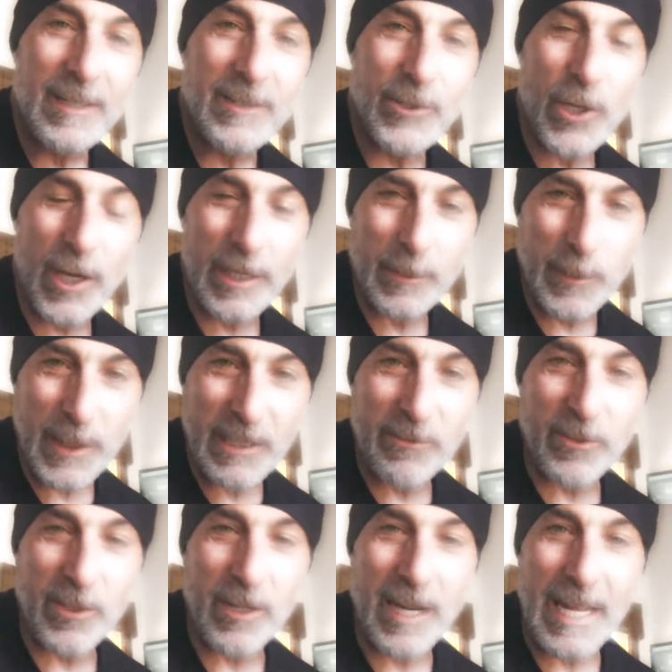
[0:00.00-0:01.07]
Naughty
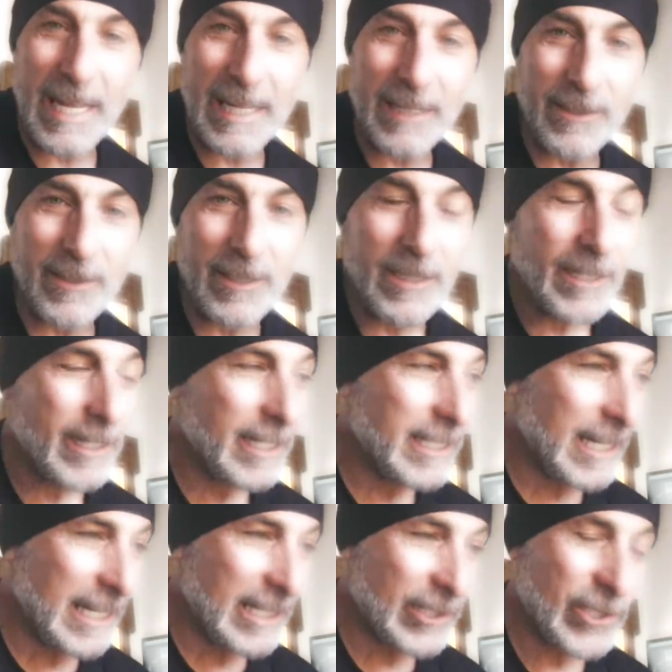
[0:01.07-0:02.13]
Beaver and
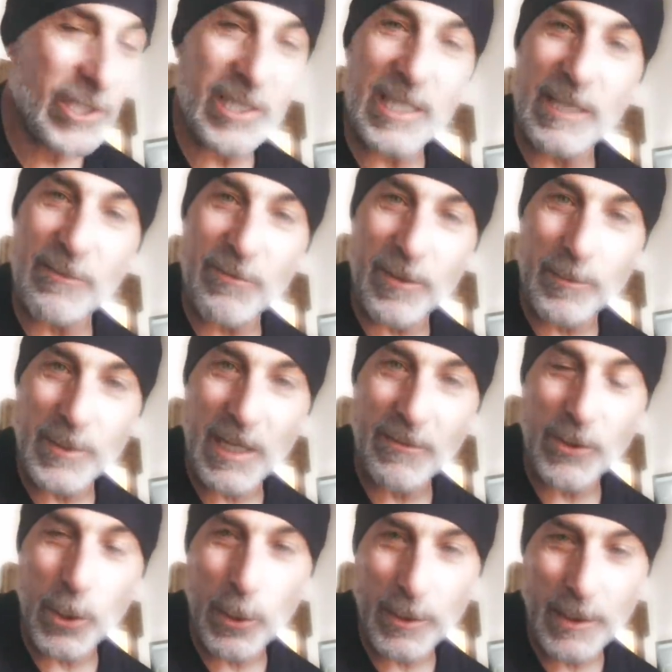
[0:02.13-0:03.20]
Steve from
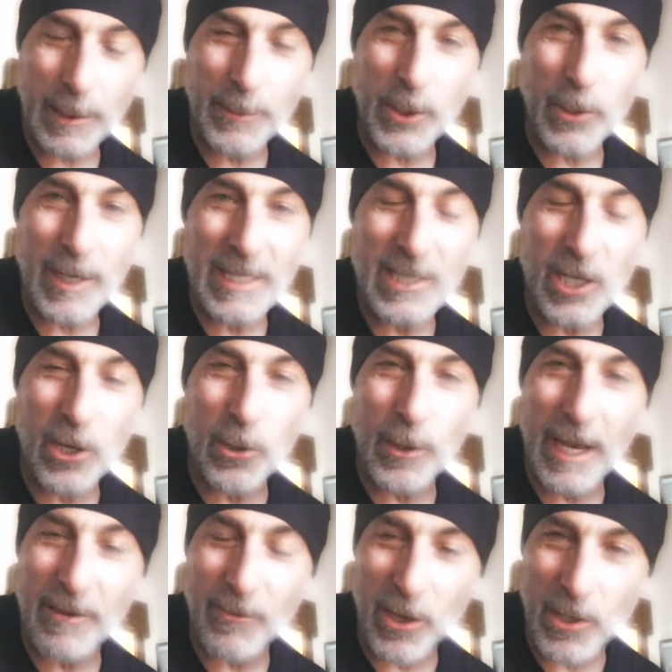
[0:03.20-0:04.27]

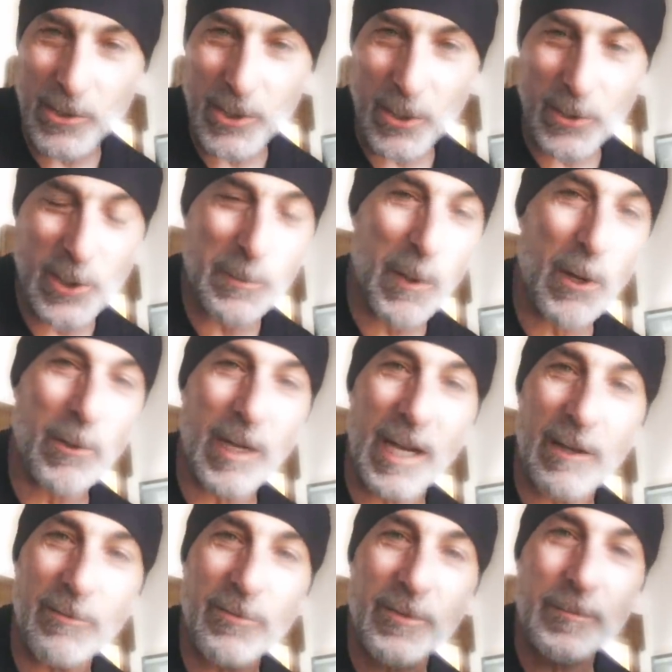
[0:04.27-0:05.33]
WSO have also spoke
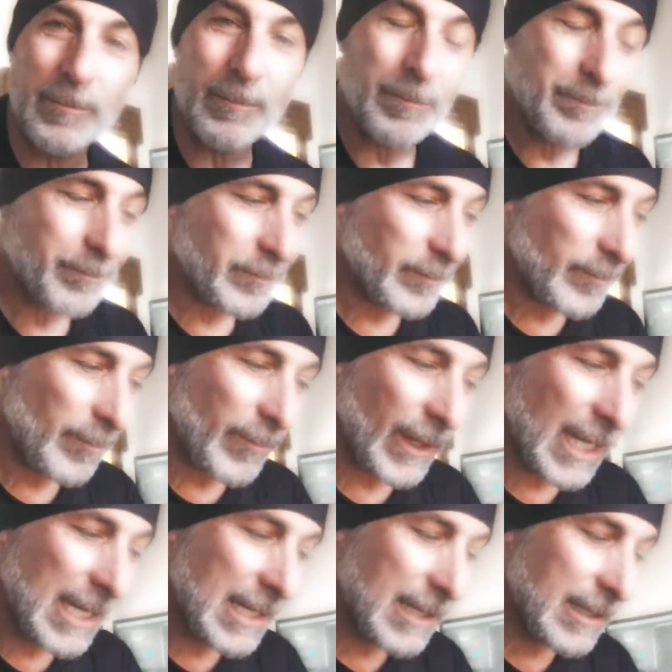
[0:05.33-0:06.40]
of.
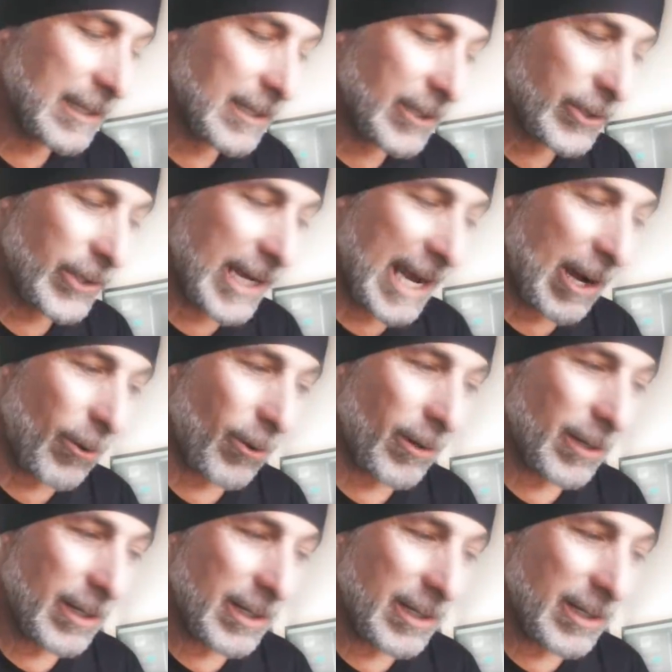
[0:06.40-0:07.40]
Now,